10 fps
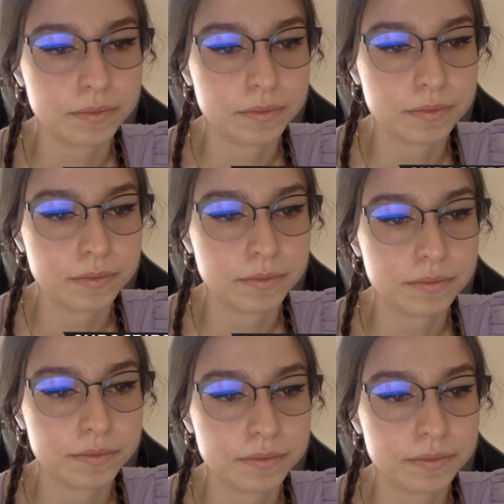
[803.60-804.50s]

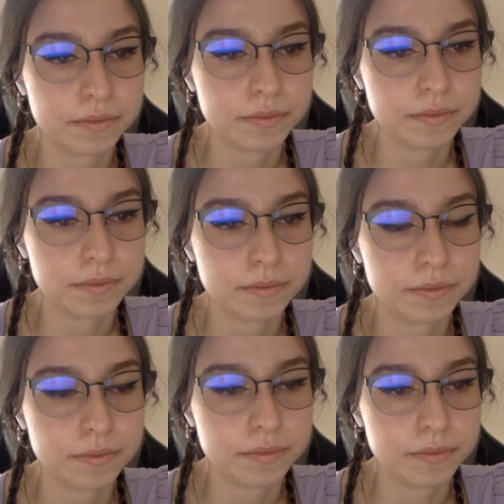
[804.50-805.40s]

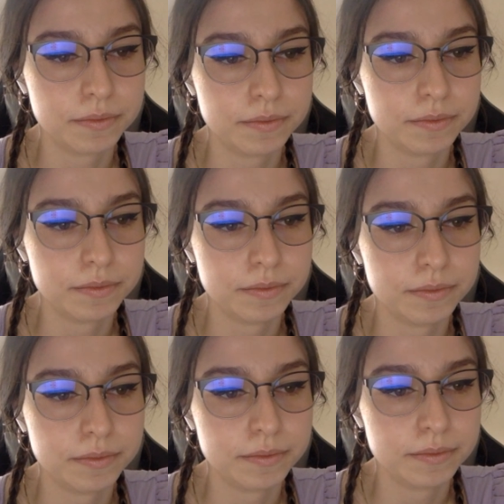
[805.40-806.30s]

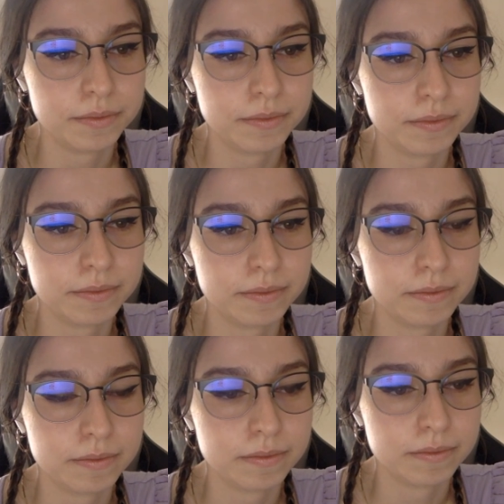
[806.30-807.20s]

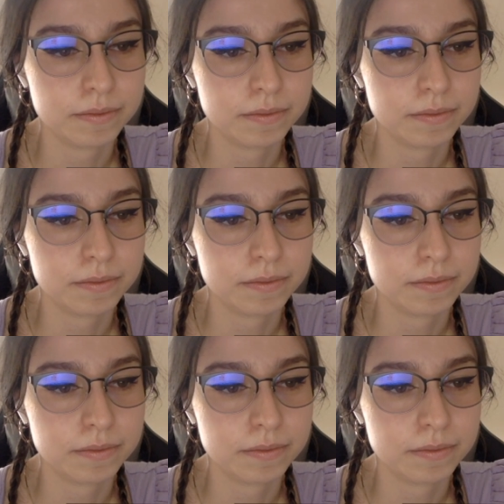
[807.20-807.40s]
This person isn't speaking.